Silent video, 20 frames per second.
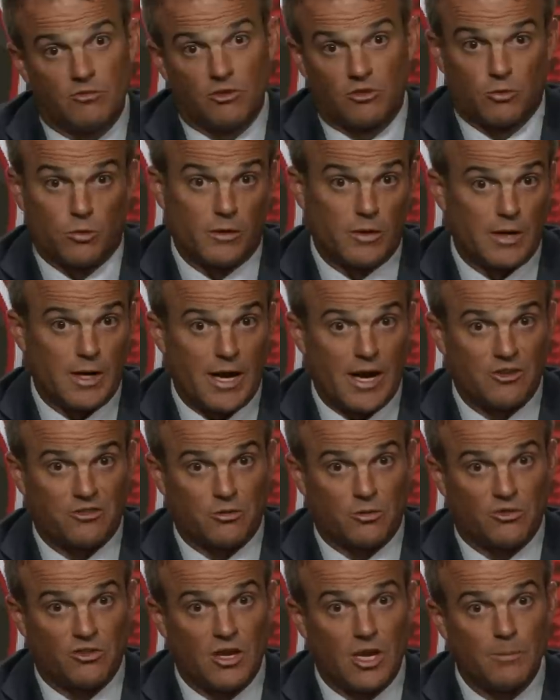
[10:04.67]
just won the
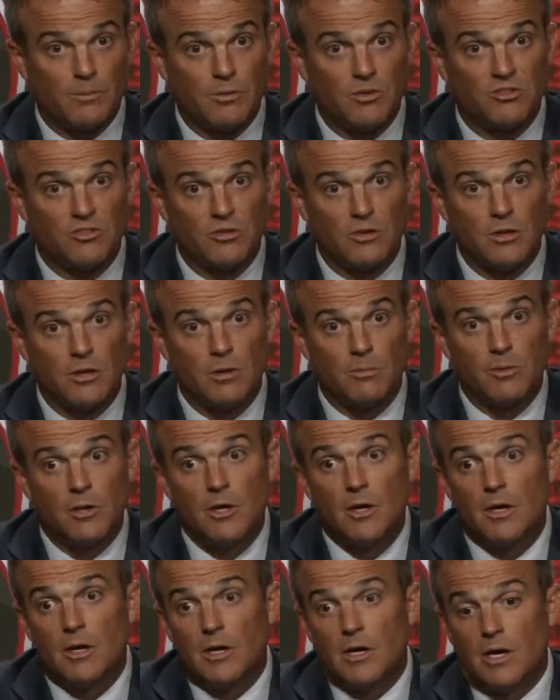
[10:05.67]
national championship
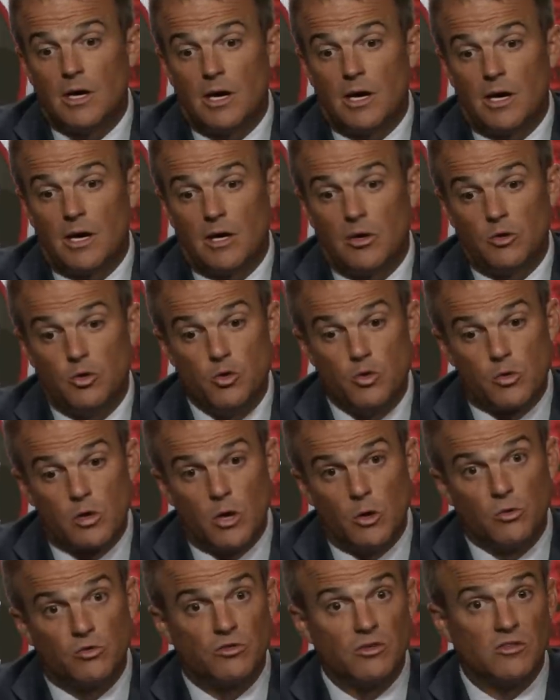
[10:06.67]
uh, new
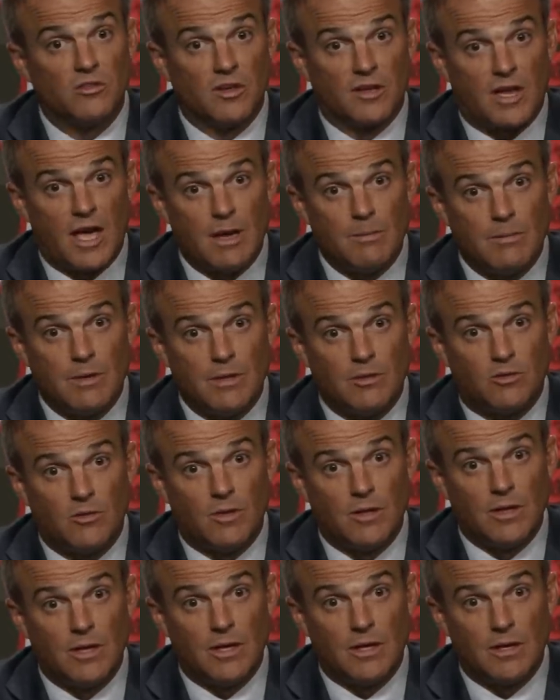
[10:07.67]
coaches that came into
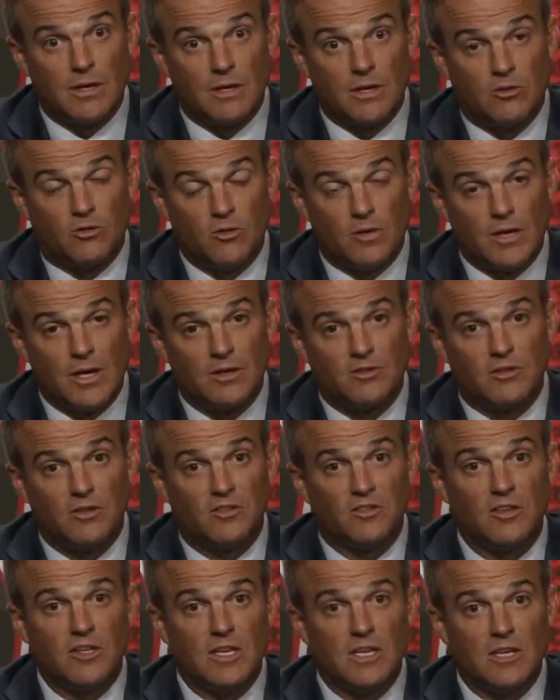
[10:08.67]
the to the
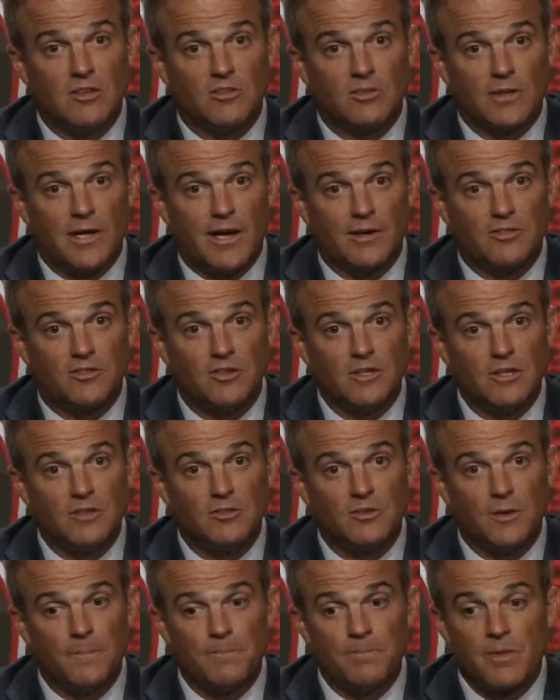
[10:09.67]
SEC East last
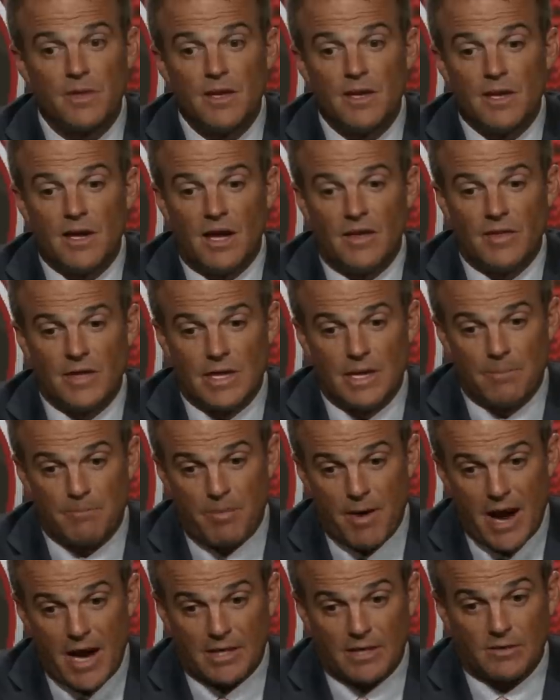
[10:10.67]
season and the
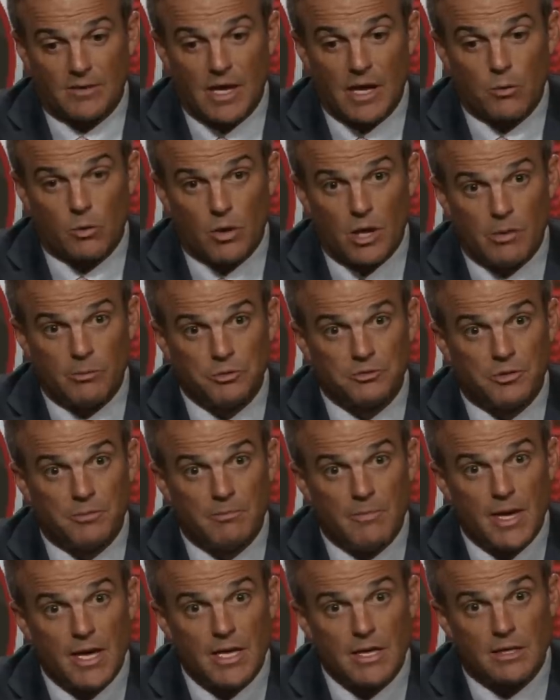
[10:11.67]
impact that they were able to
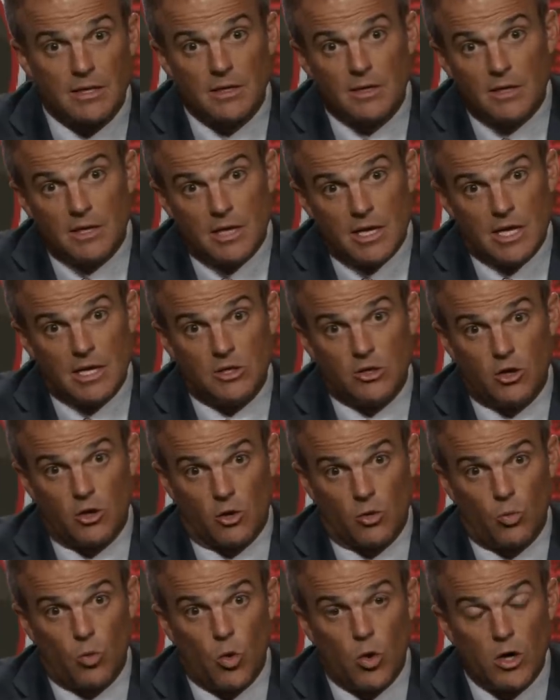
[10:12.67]
make in year
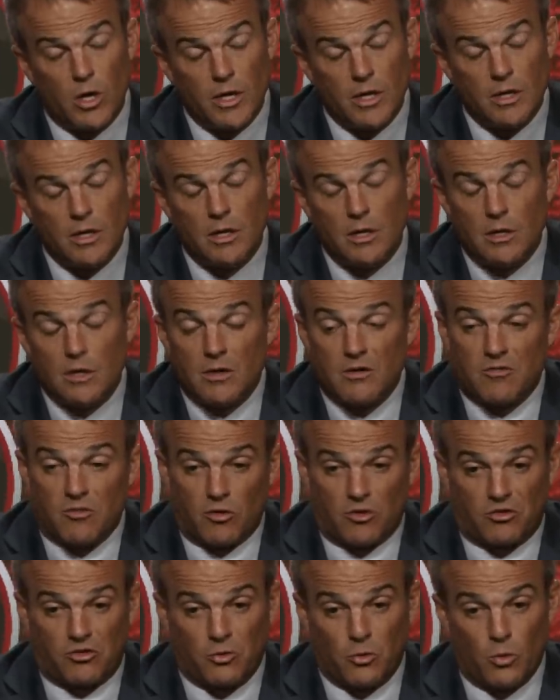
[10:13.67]
one for
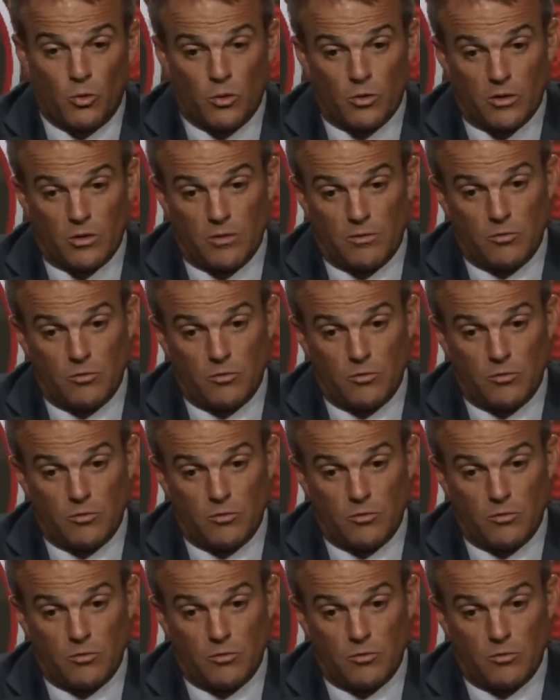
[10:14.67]
sure.